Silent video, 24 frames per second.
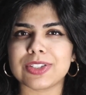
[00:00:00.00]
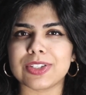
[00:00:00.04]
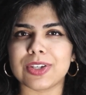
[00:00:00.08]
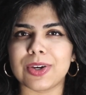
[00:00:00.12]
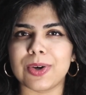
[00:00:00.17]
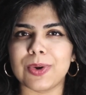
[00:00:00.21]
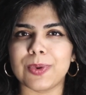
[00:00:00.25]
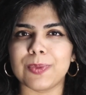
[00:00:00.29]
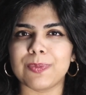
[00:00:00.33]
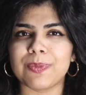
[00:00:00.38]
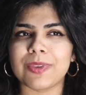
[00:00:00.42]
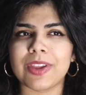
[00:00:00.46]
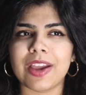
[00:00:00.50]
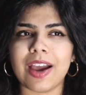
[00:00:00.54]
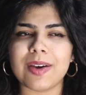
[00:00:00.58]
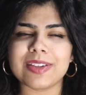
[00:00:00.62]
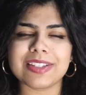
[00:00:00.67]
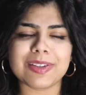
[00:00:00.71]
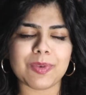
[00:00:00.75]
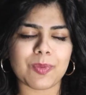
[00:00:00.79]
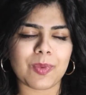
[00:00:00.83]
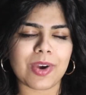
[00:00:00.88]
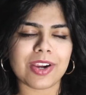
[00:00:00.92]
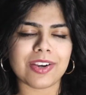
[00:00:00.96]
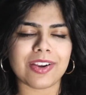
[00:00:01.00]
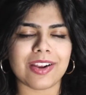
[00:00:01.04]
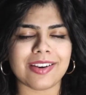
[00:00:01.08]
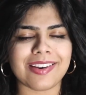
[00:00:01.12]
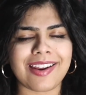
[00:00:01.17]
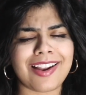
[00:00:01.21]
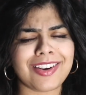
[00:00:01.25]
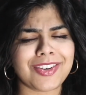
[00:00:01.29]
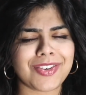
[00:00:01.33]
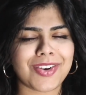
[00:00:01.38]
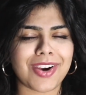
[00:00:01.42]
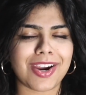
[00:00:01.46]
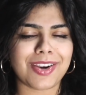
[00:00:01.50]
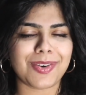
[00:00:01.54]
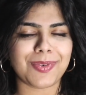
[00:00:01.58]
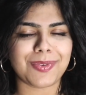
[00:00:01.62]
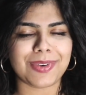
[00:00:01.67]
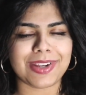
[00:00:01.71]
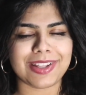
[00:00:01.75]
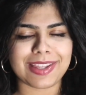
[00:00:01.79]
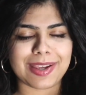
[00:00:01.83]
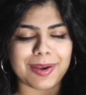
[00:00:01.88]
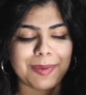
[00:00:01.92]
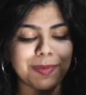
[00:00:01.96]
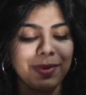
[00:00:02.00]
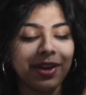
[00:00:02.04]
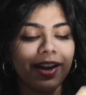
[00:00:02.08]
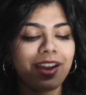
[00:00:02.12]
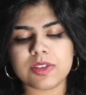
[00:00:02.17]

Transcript: So I was like, why not? I'll try to read them.